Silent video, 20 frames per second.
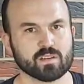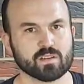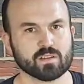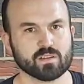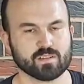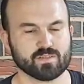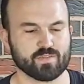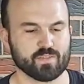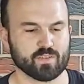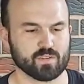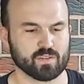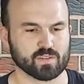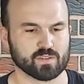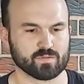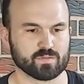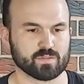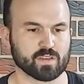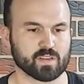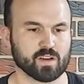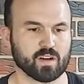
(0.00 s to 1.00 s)
as far as
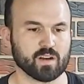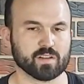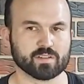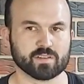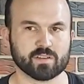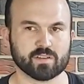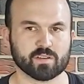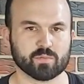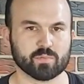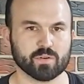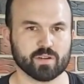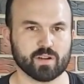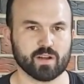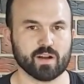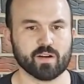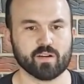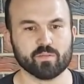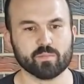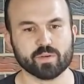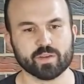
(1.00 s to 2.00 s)
the content to put
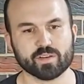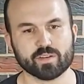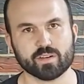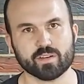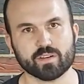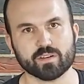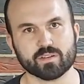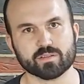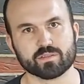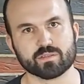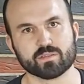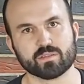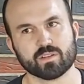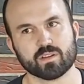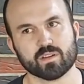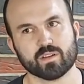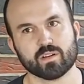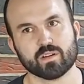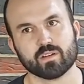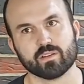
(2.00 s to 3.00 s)
out, because
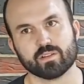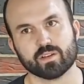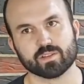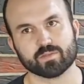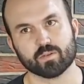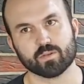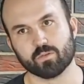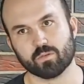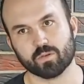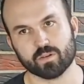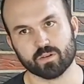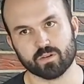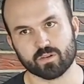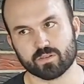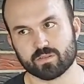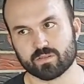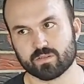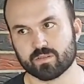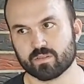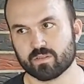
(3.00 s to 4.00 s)
that's what
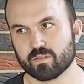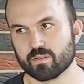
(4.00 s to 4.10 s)
works.